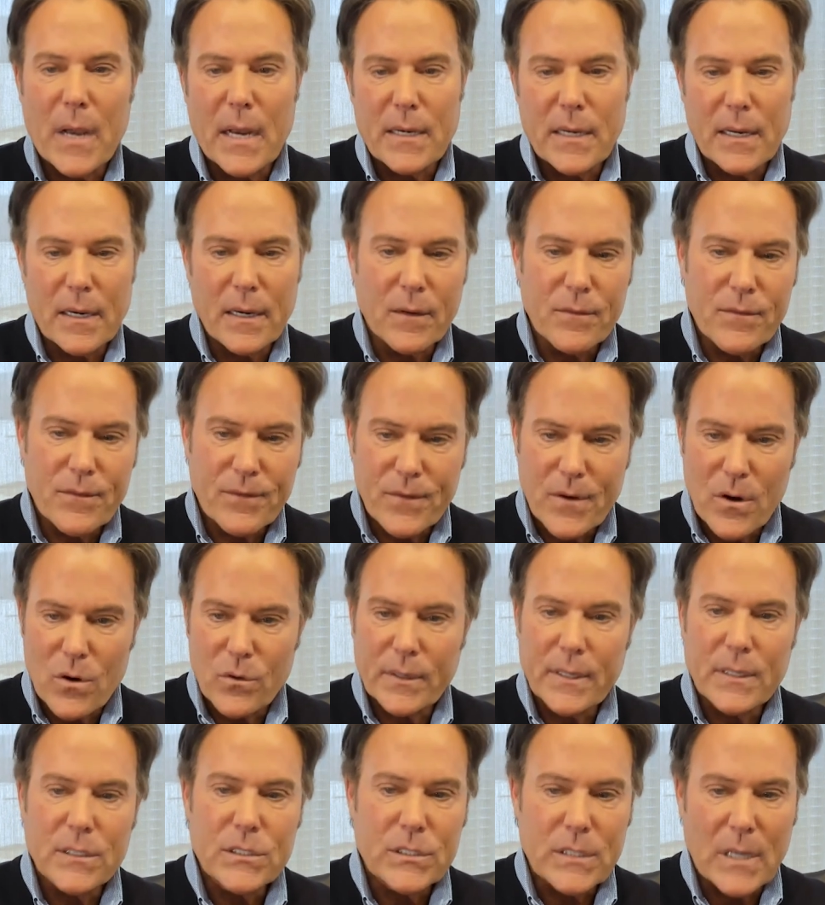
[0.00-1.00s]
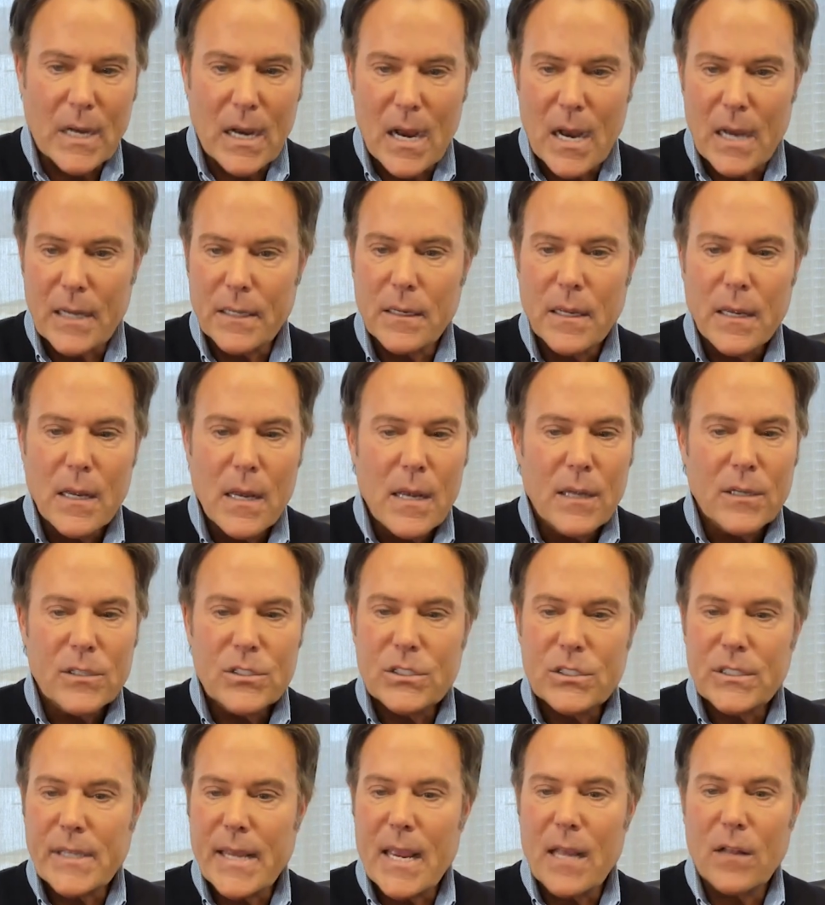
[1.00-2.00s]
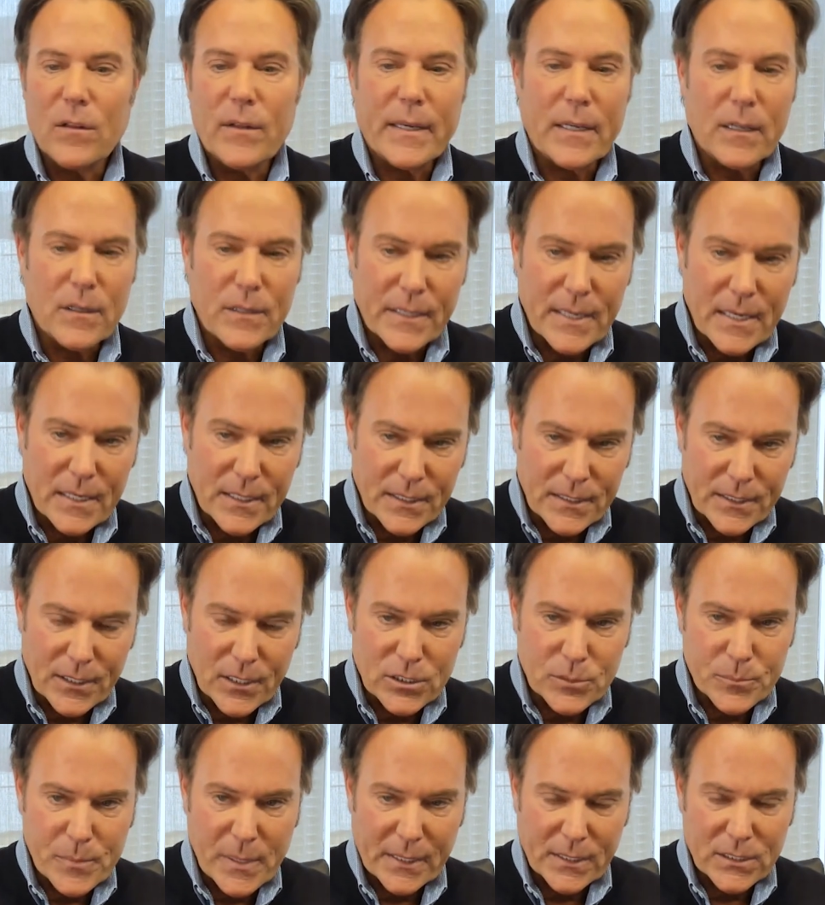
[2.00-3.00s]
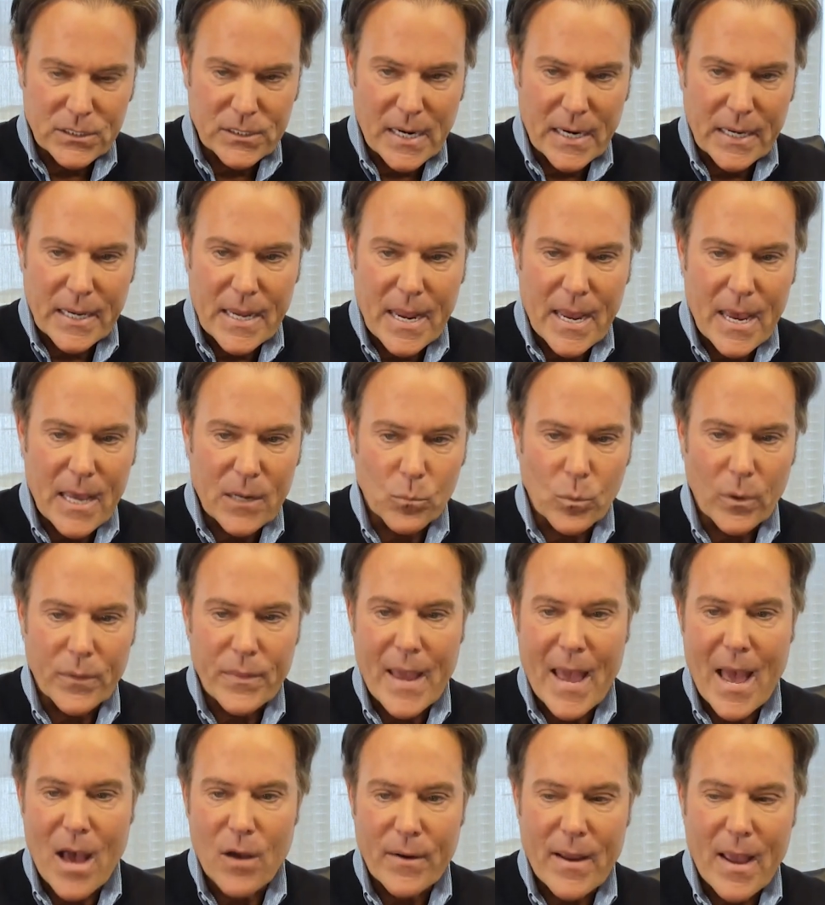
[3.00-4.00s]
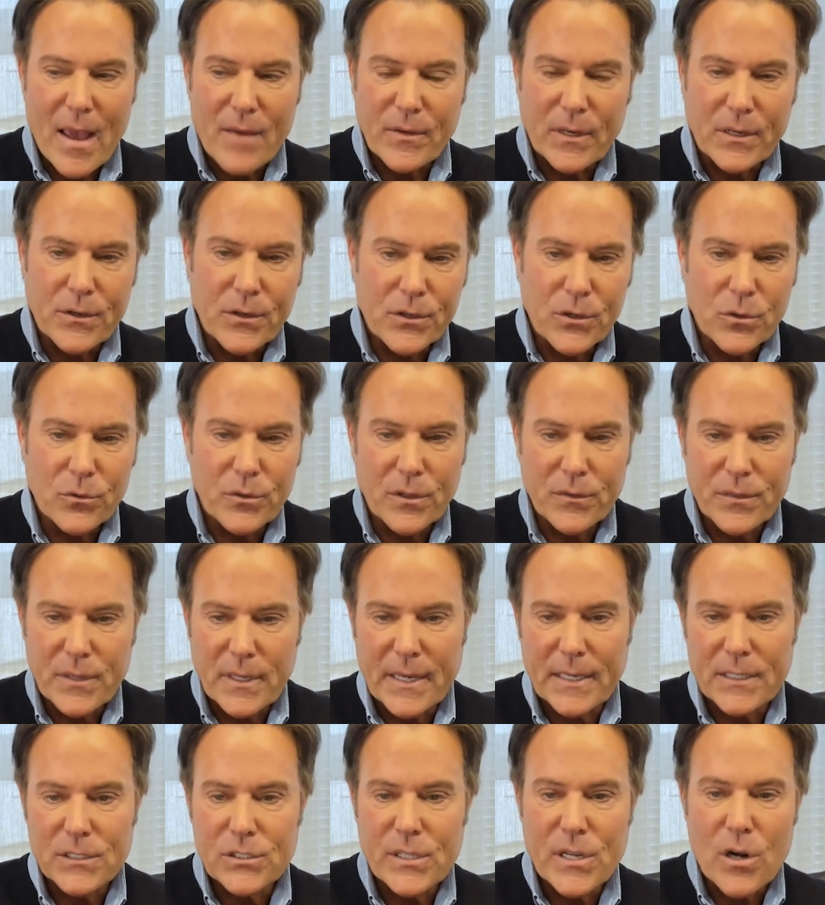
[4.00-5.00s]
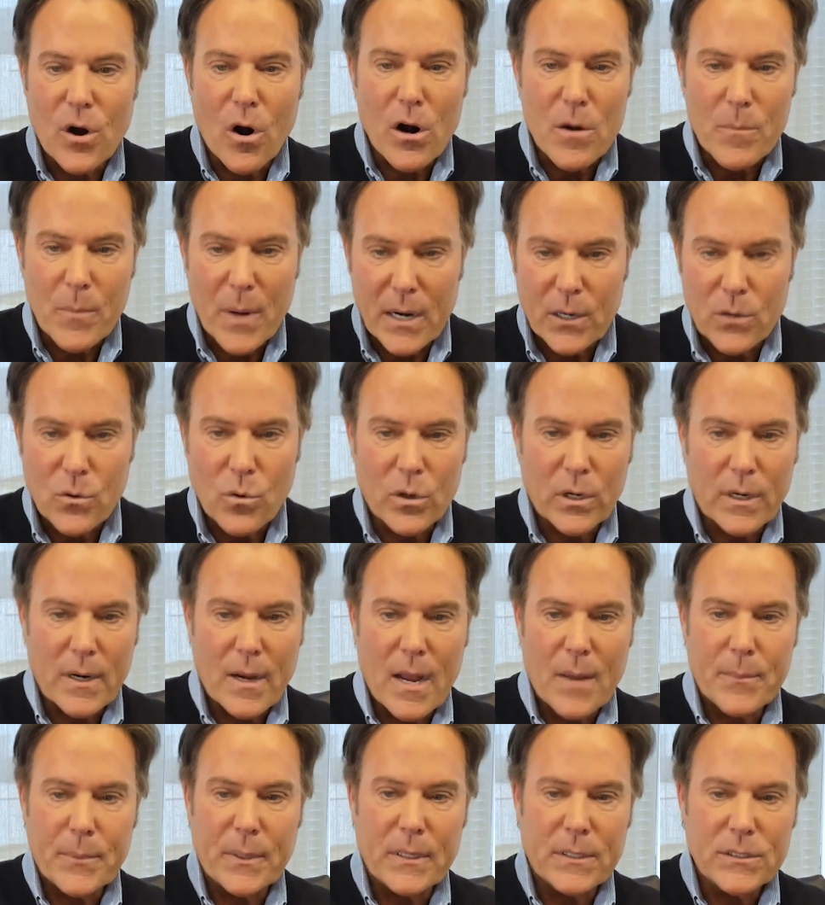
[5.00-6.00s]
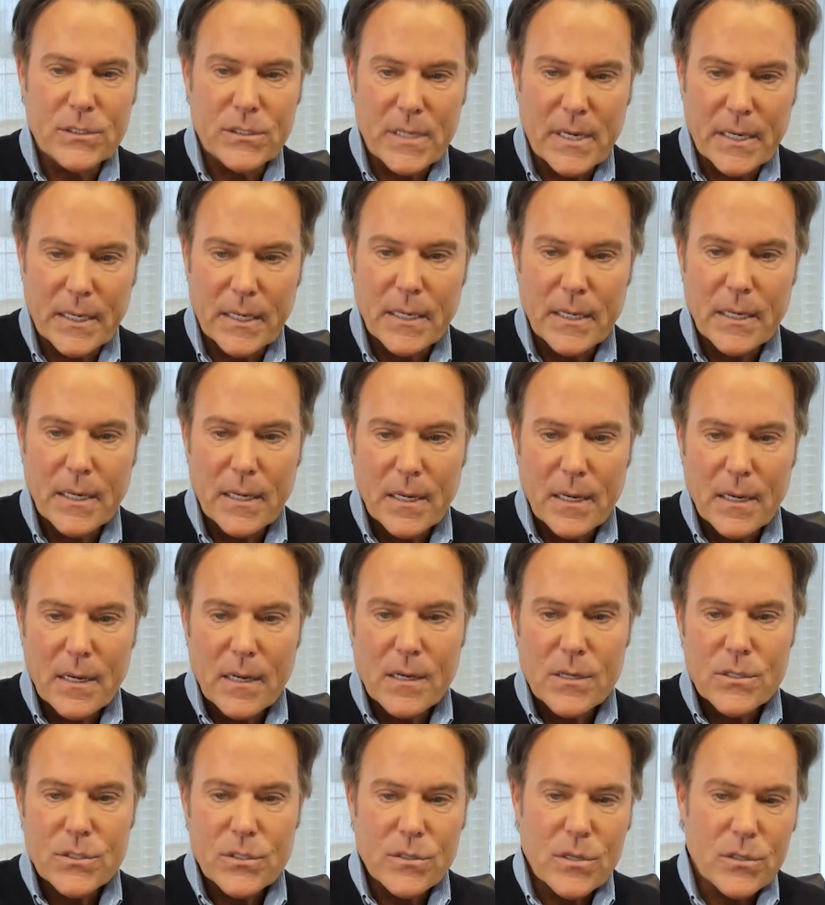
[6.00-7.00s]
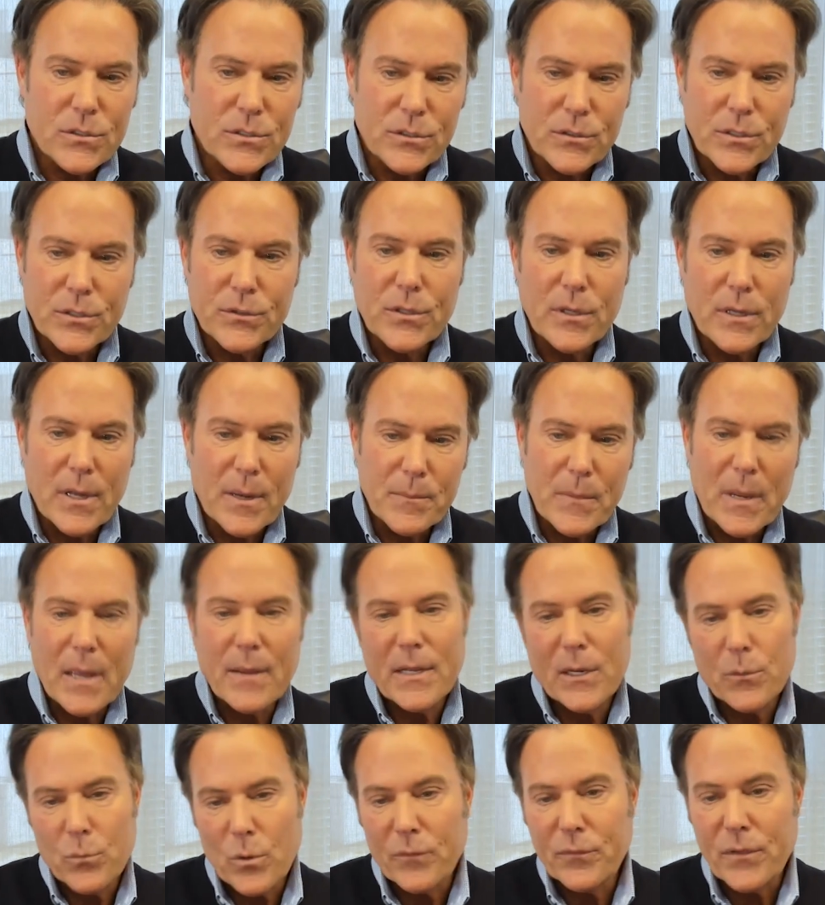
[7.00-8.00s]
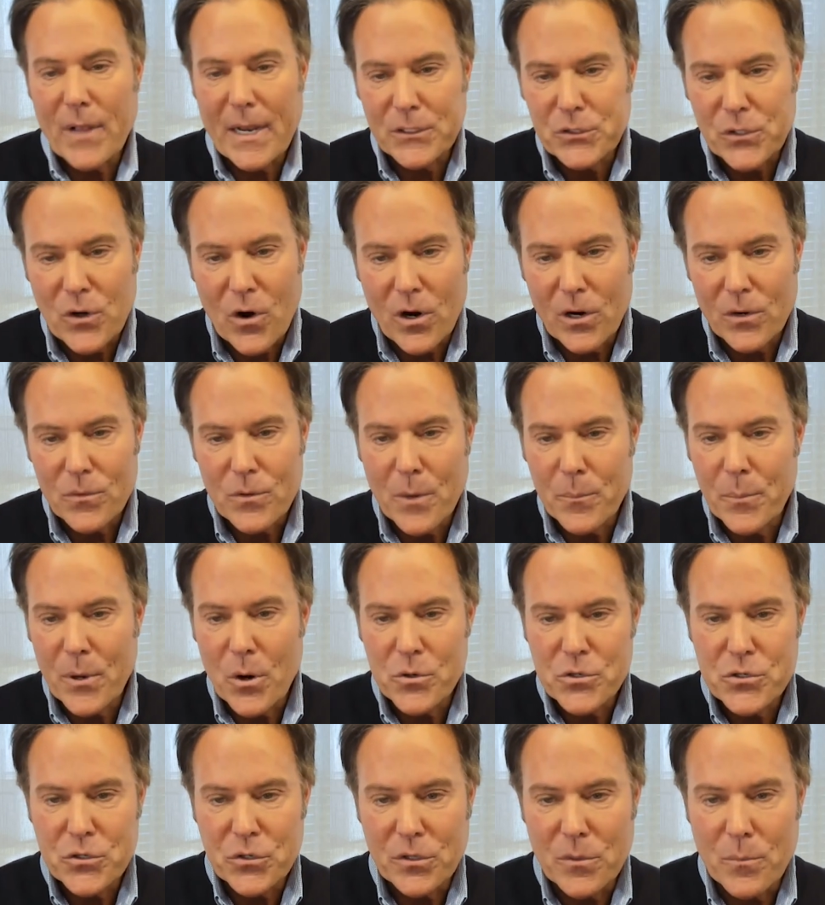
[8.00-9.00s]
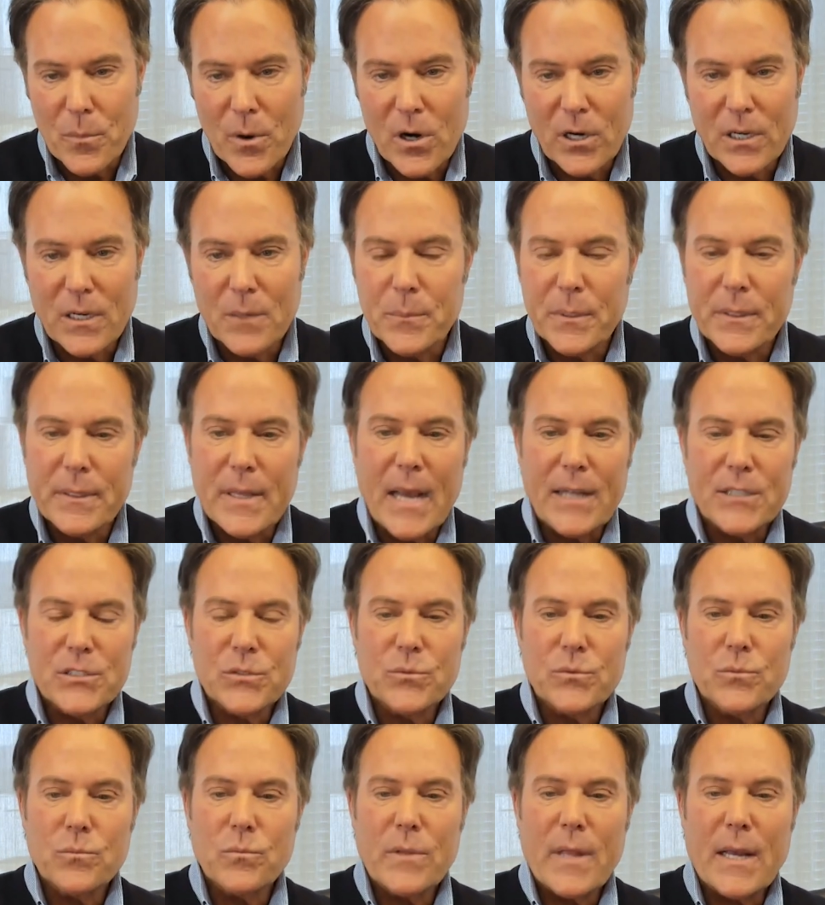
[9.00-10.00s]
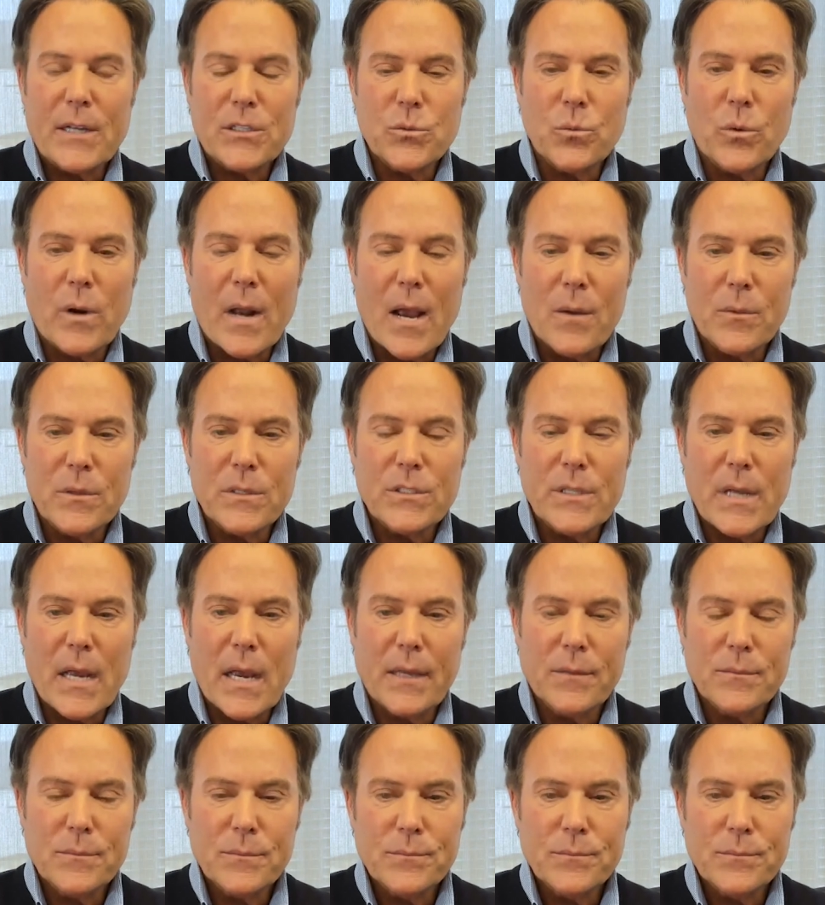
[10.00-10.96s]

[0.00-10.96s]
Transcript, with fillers: my knitting, focus on scaling and getting as big as I can without having to do the things that aren't my core competency. So those are the, it reflects our approach to the market, but that's that's what I would say.